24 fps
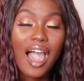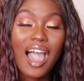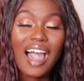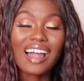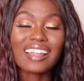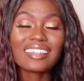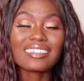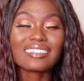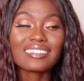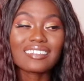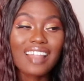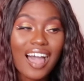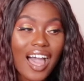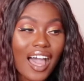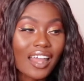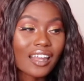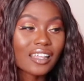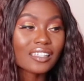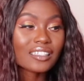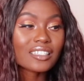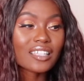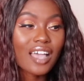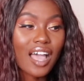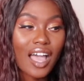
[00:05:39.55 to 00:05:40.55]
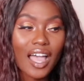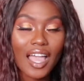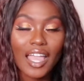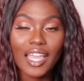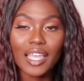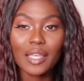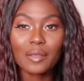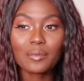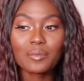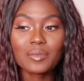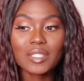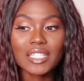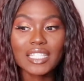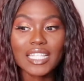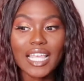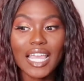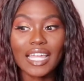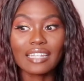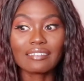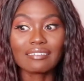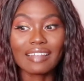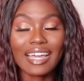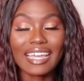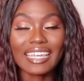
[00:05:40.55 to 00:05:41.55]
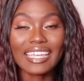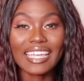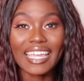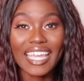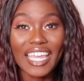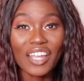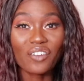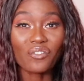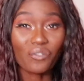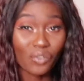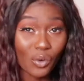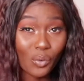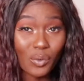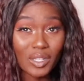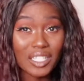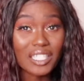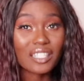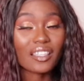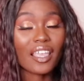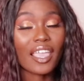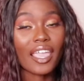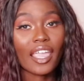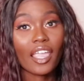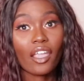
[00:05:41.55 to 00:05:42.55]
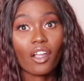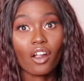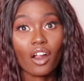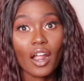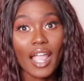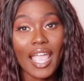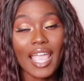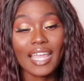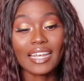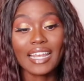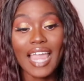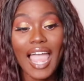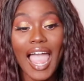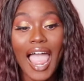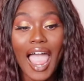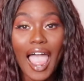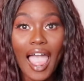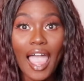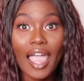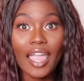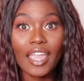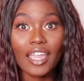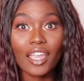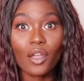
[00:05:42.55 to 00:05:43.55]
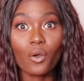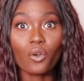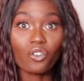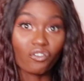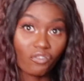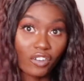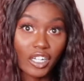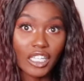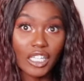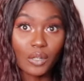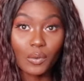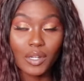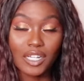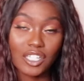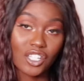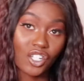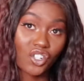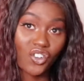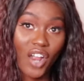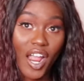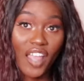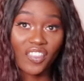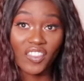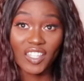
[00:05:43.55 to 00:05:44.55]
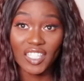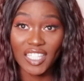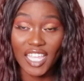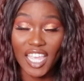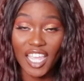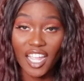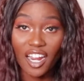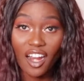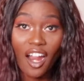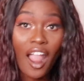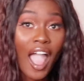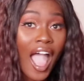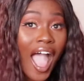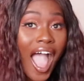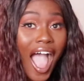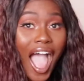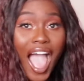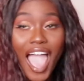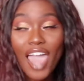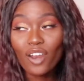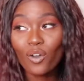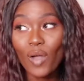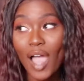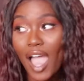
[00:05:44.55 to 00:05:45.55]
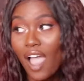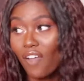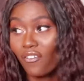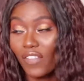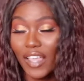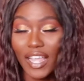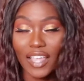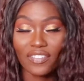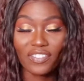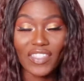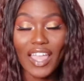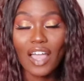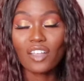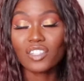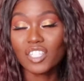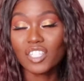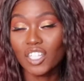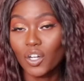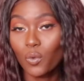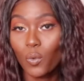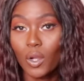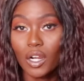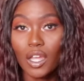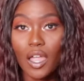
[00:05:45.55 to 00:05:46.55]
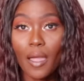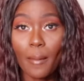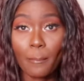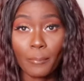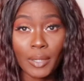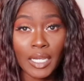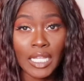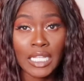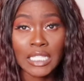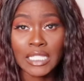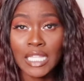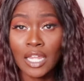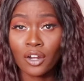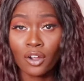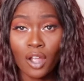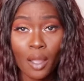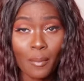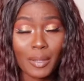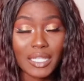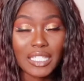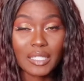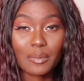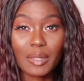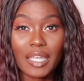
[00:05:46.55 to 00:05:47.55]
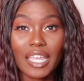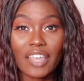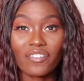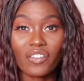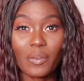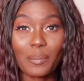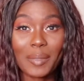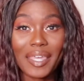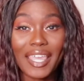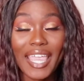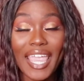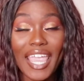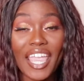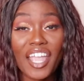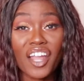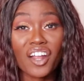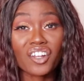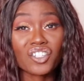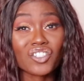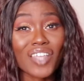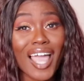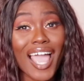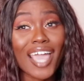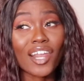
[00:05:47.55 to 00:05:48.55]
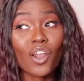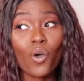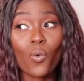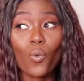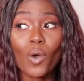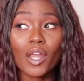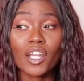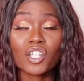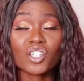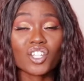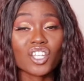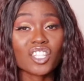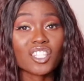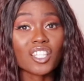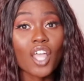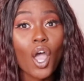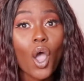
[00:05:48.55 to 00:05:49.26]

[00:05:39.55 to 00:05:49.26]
a lot of times like it ruins the hair. And I really wanted to try this hair. I don't have like 1,001 companies that are coming to me giving me hair, so I don't want to just